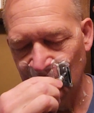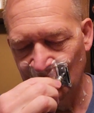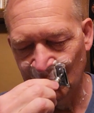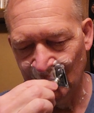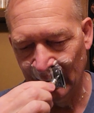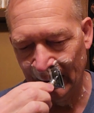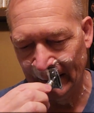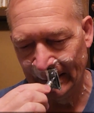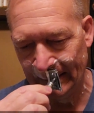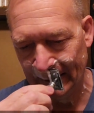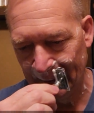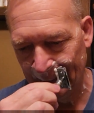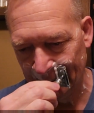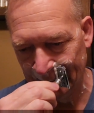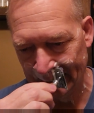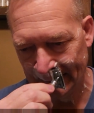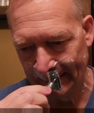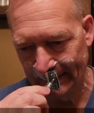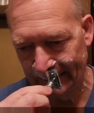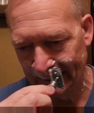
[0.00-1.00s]
It's
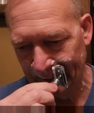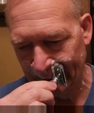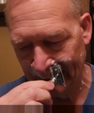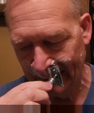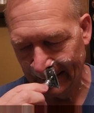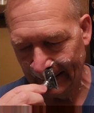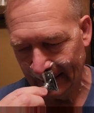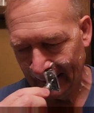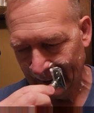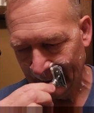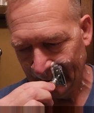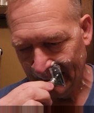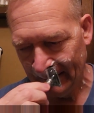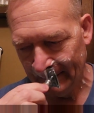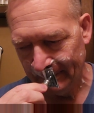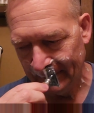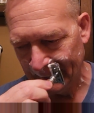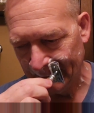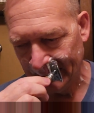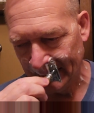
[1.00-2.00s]
like
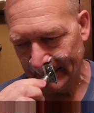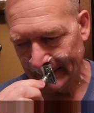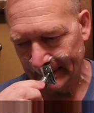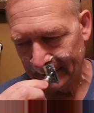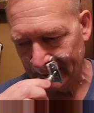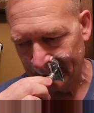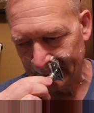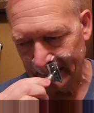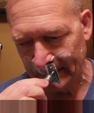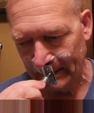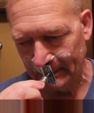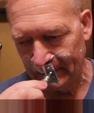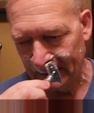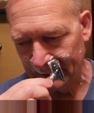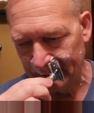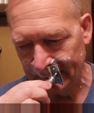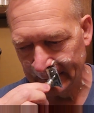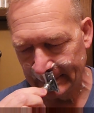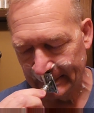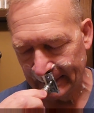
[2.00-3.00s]
really like your
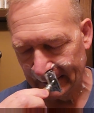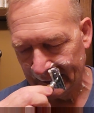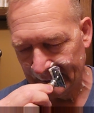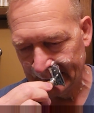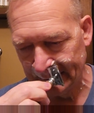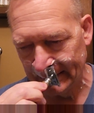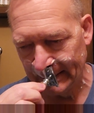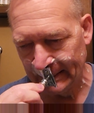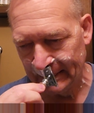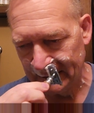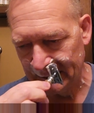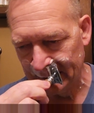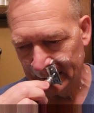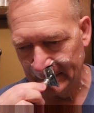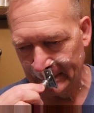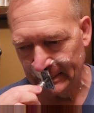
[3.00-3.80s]
stomach's getting